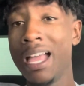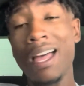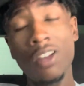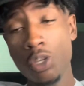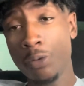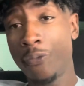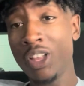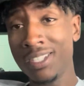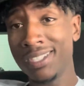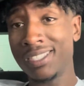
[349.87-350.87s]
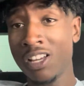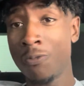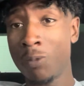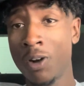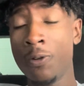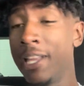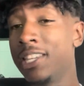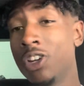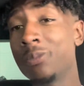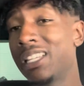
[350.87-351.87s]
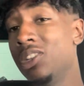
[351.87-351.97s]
I know you was feeling yourself, bro. You know what I'm saying?